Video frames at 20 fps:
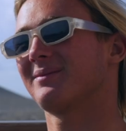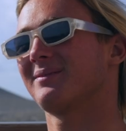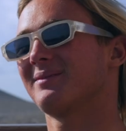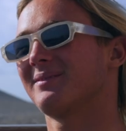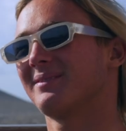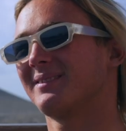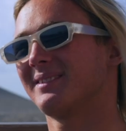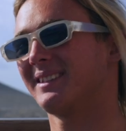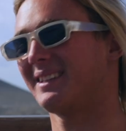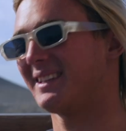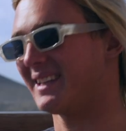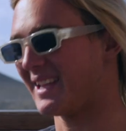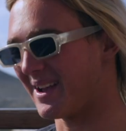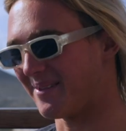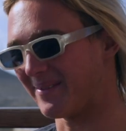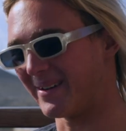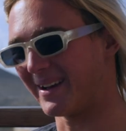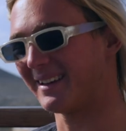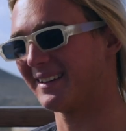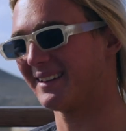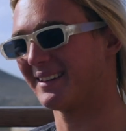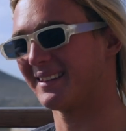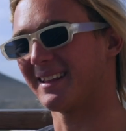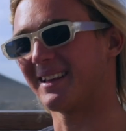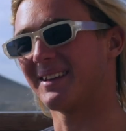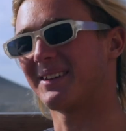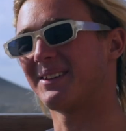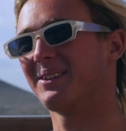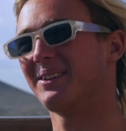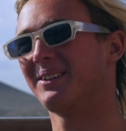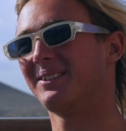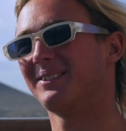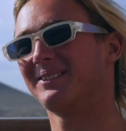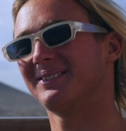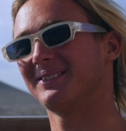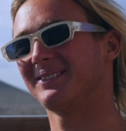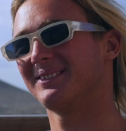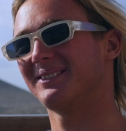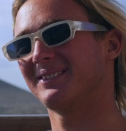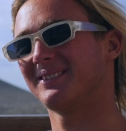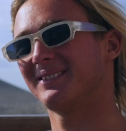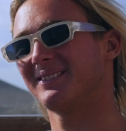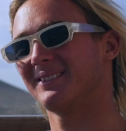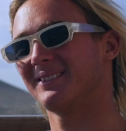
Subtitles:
for taking the time to come chat. But first of all,